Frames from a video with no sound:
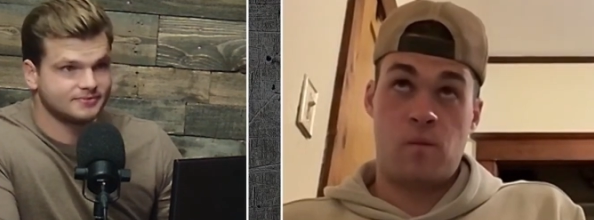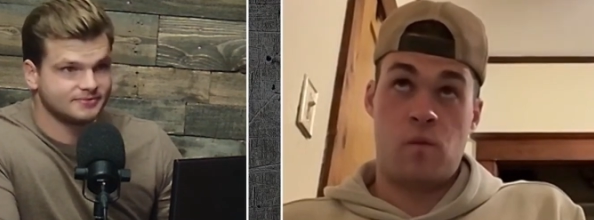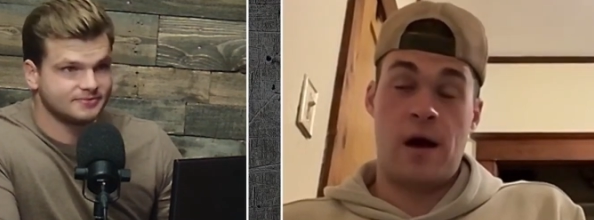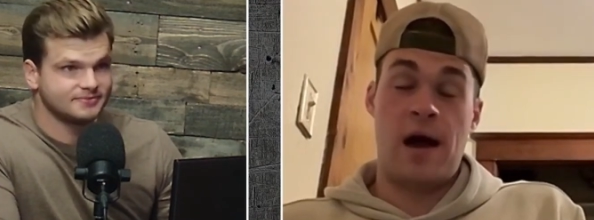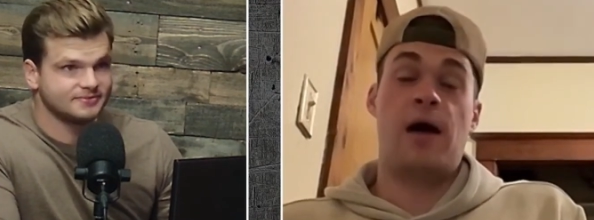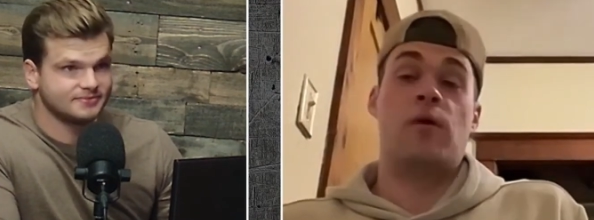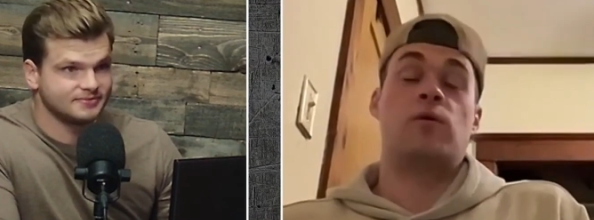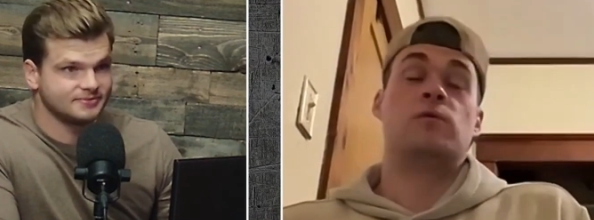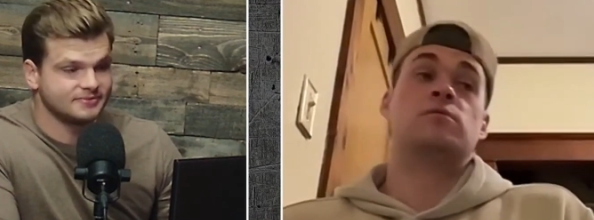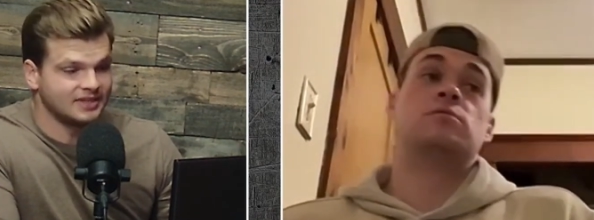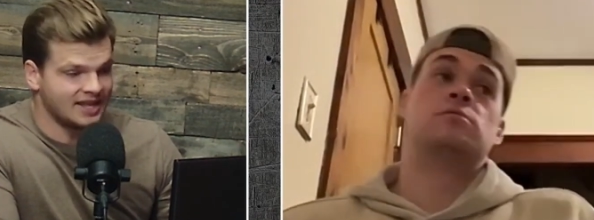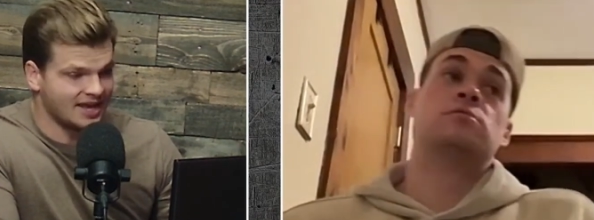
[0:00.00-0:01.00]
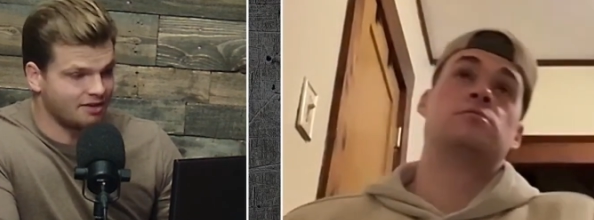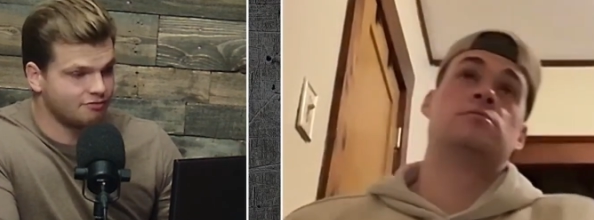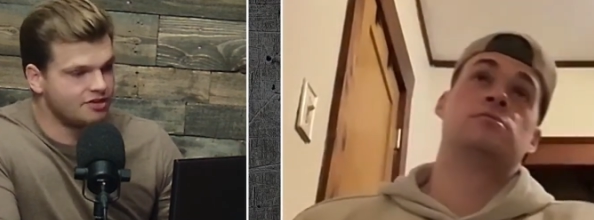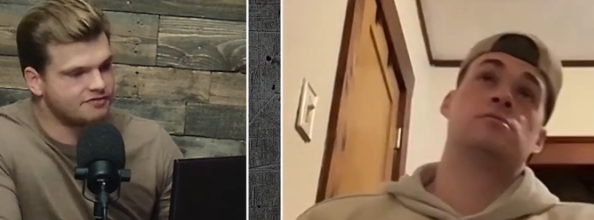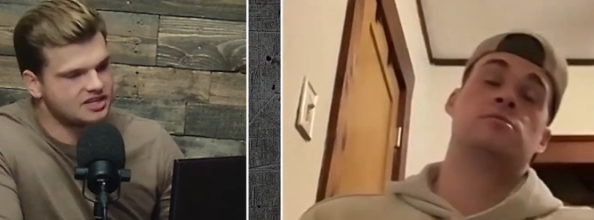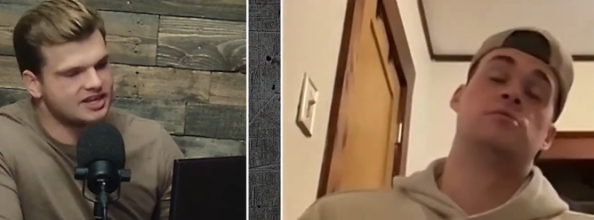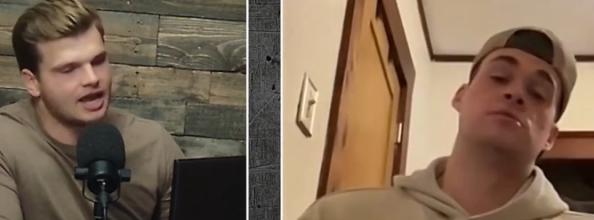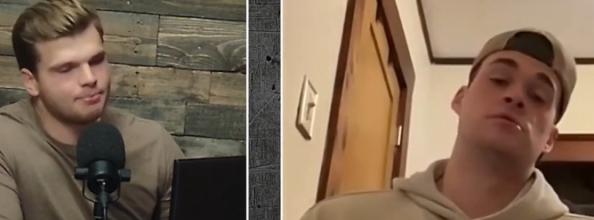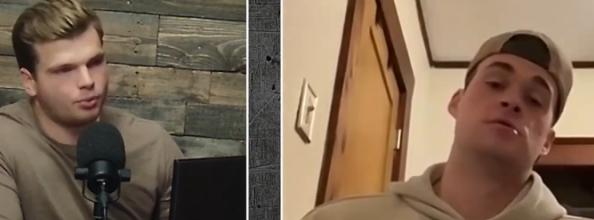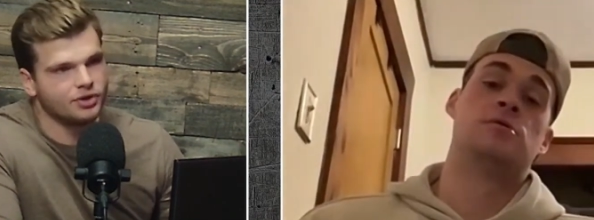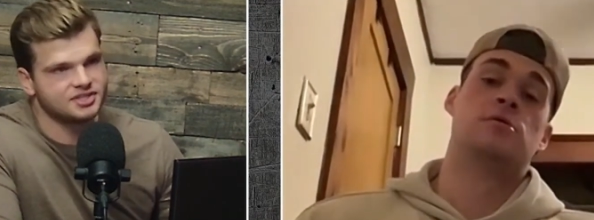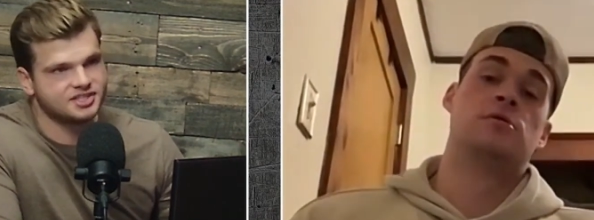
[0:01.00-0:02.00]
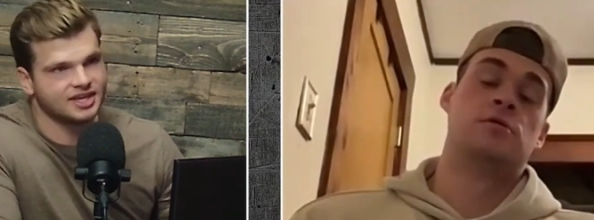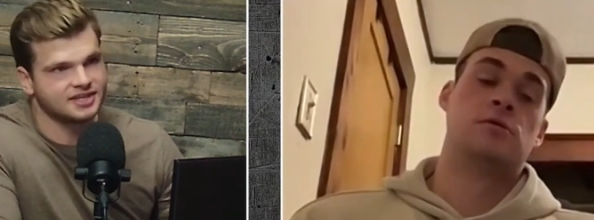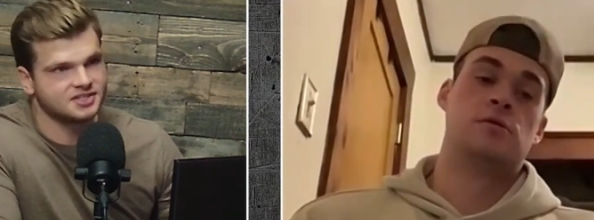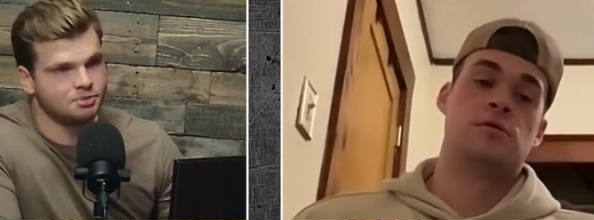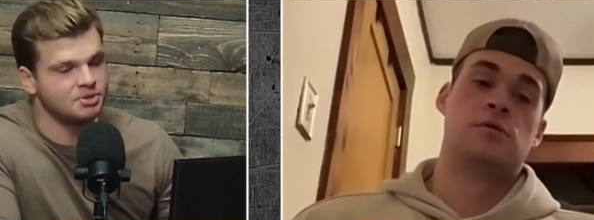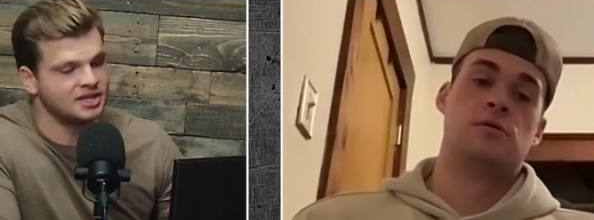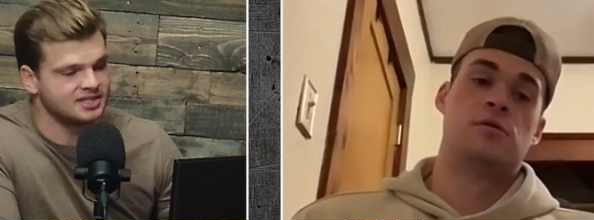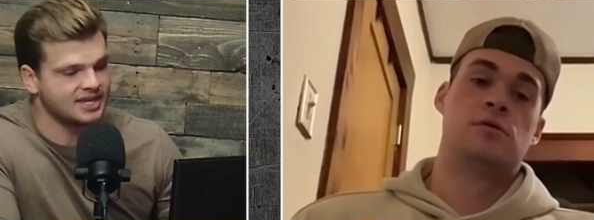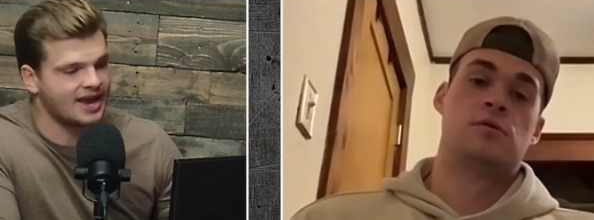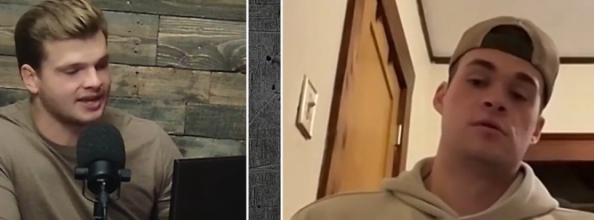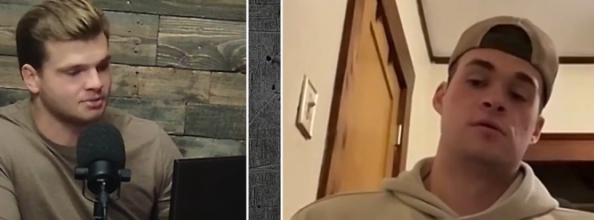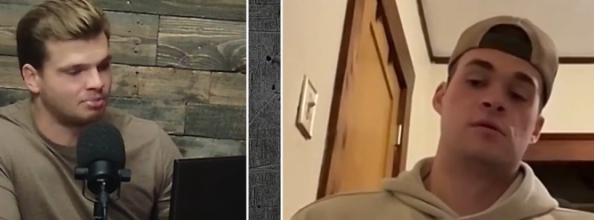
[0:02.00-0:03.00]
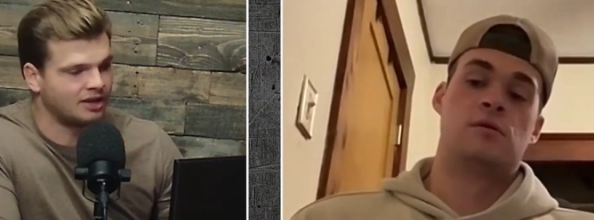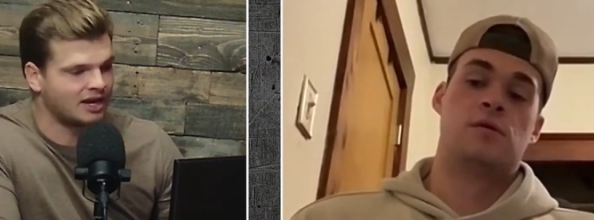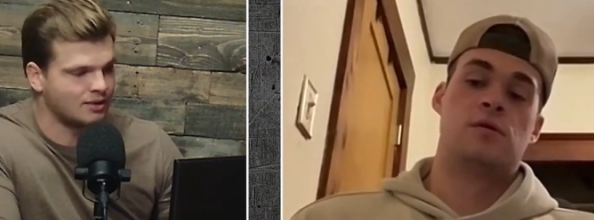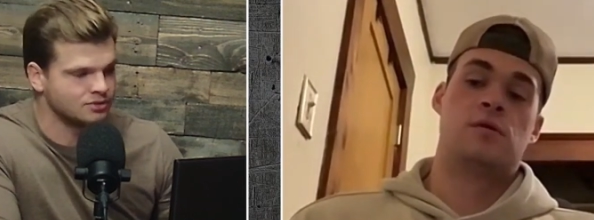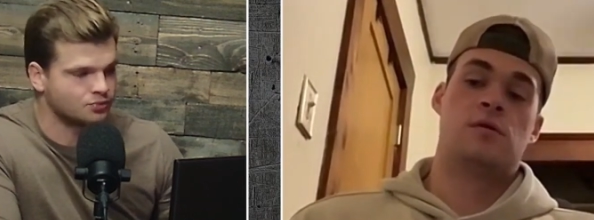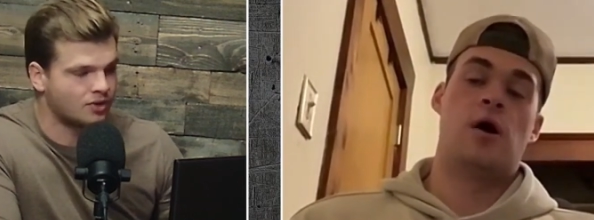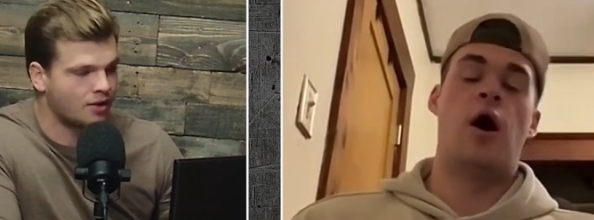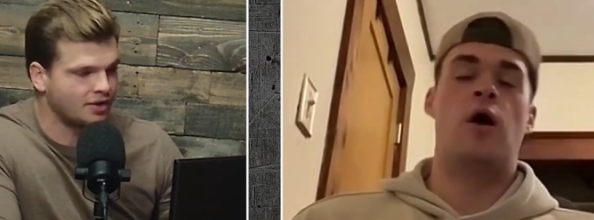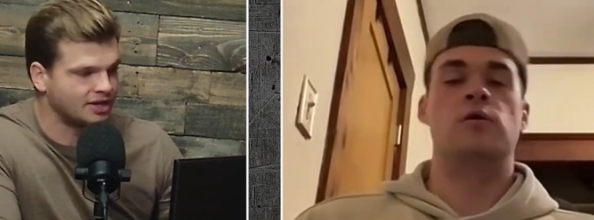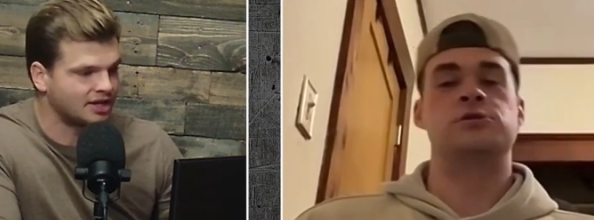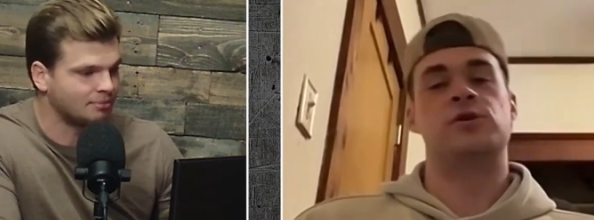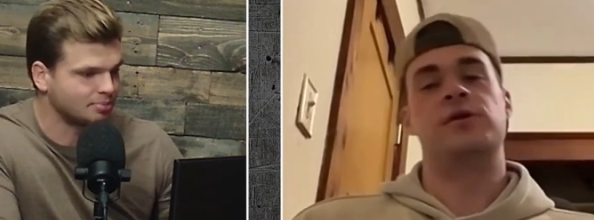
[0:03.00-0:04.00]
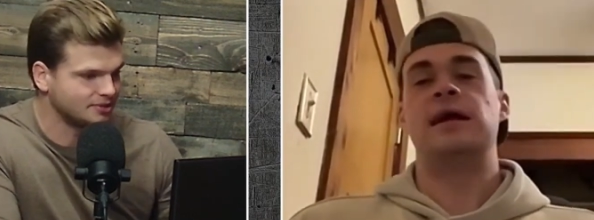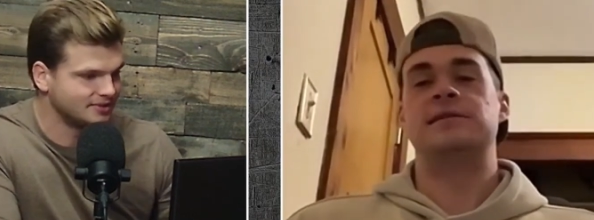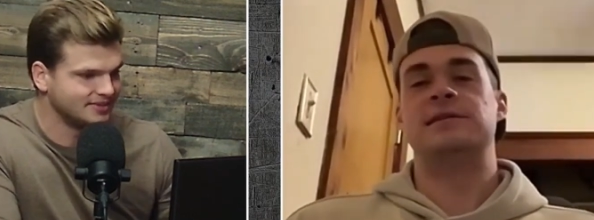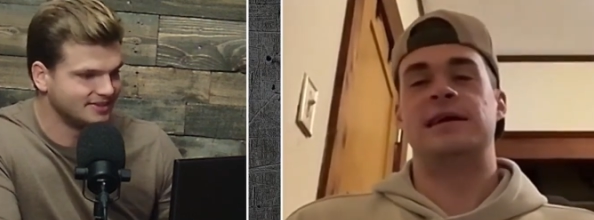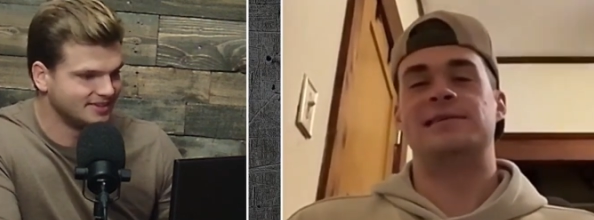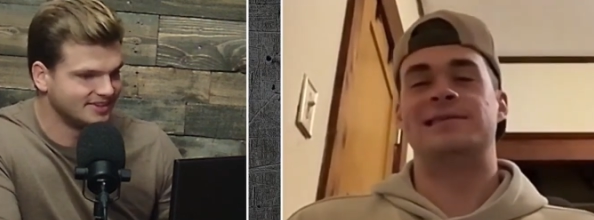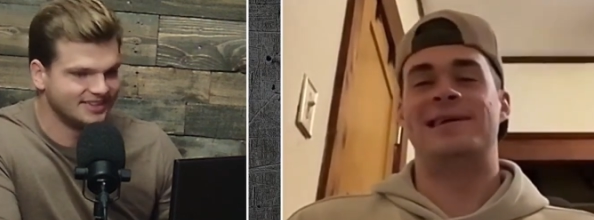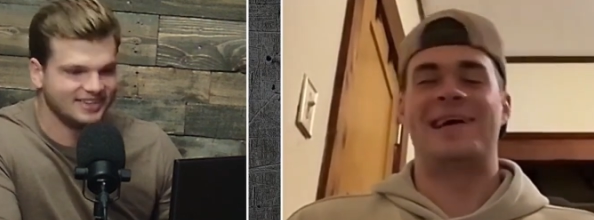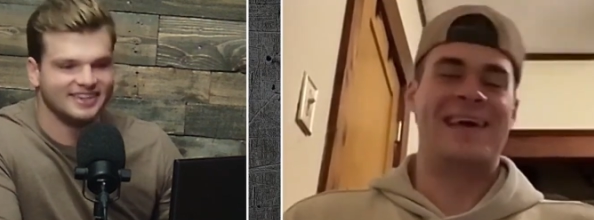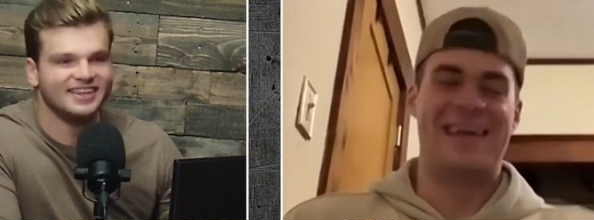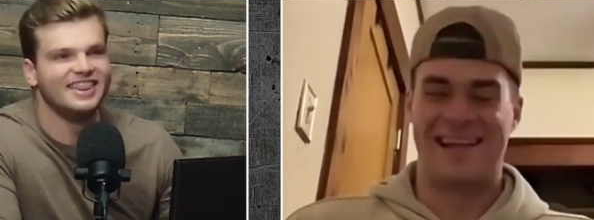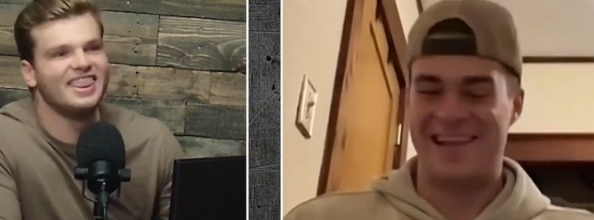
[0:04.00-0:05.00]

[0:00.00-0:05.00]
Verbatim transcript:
Speaker 1: Wow. Yeah, 59.6 to be exact, but I was wrong. Oh, so not
Speaker 2: 60.